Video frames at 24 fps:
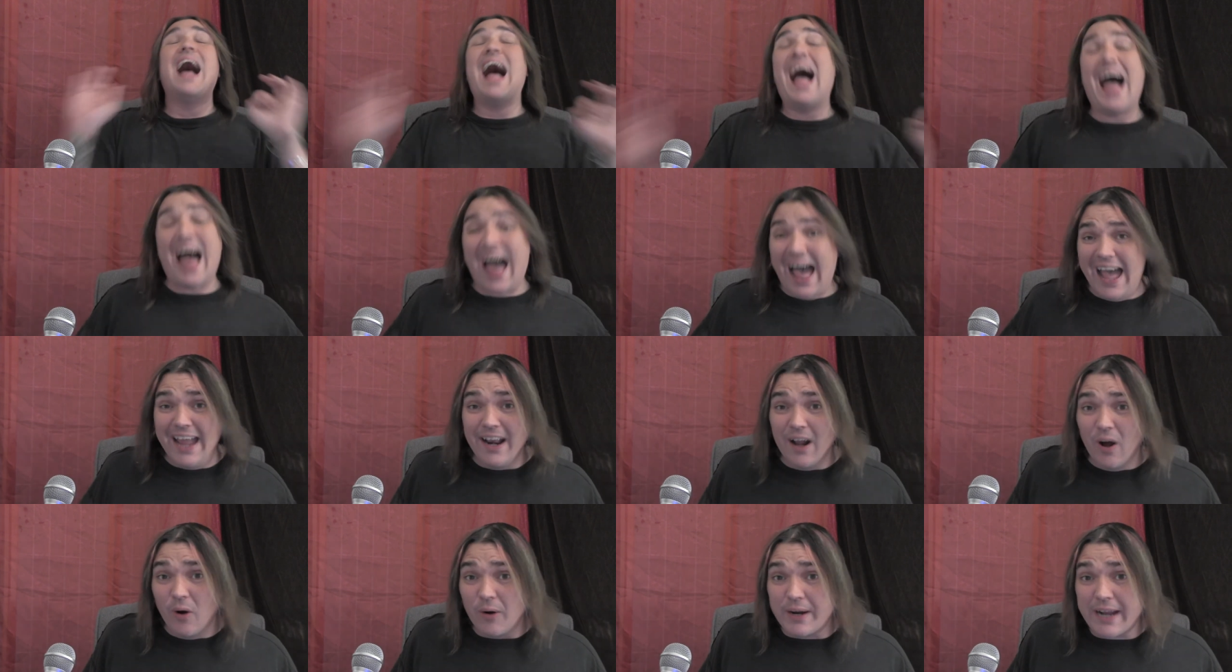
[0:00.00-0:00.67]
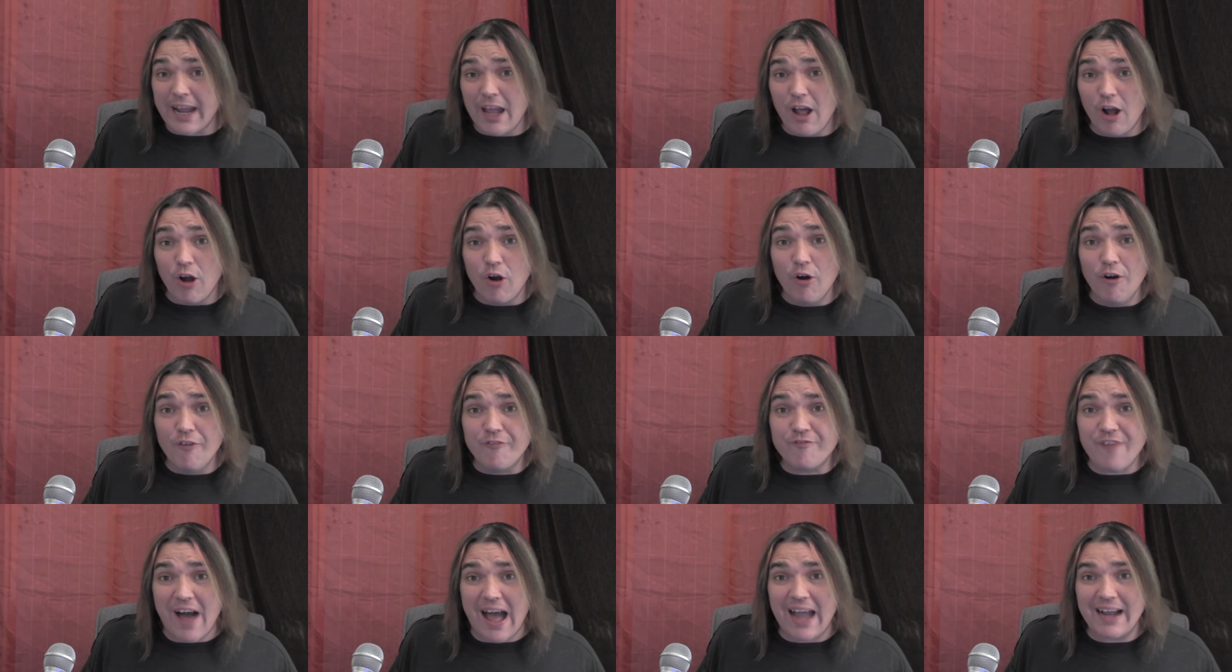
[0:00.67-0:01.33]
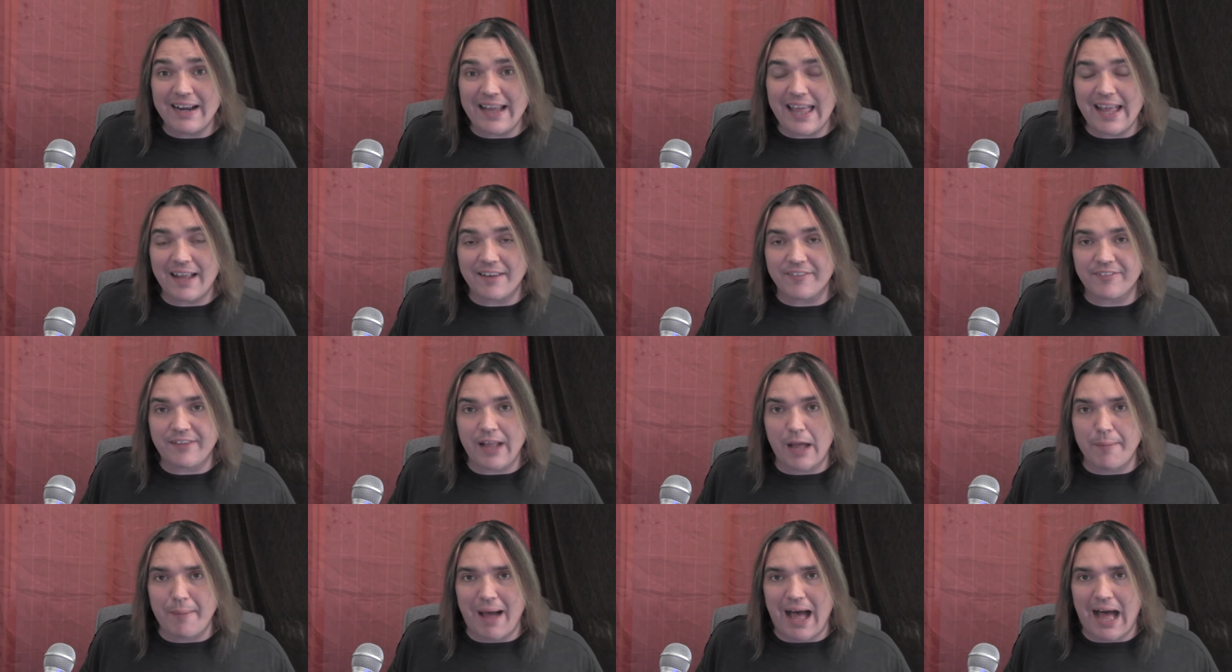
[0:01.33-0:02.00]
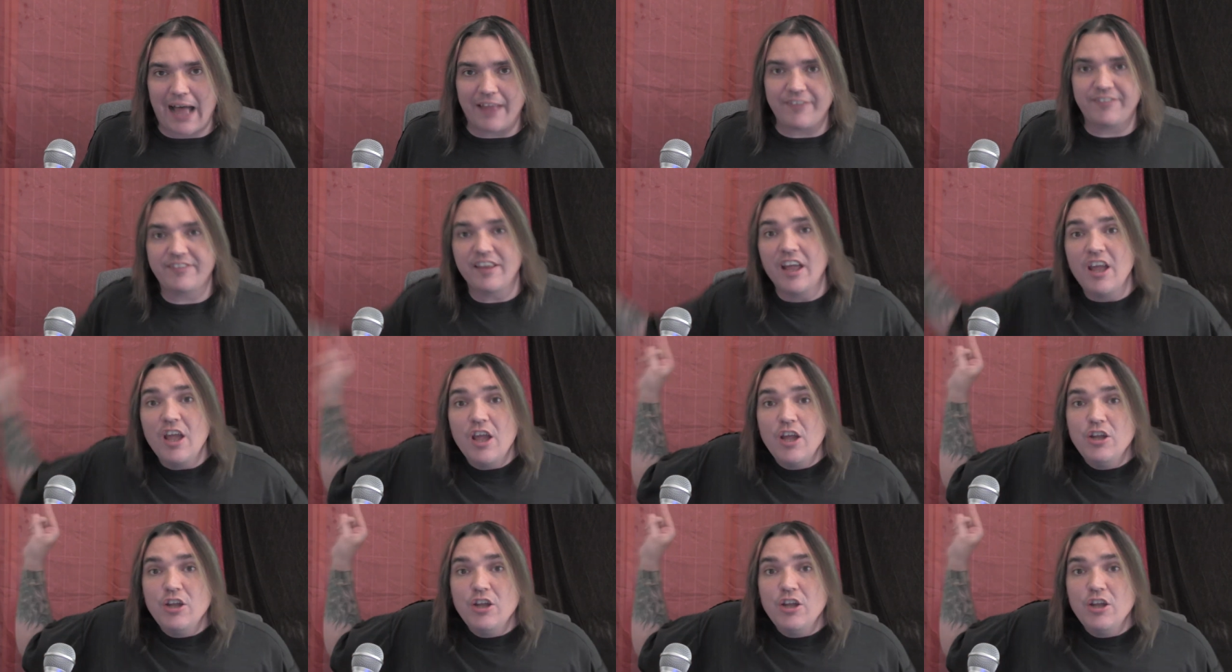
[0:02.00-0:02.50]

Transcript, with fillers: I don't care who financed Hamas.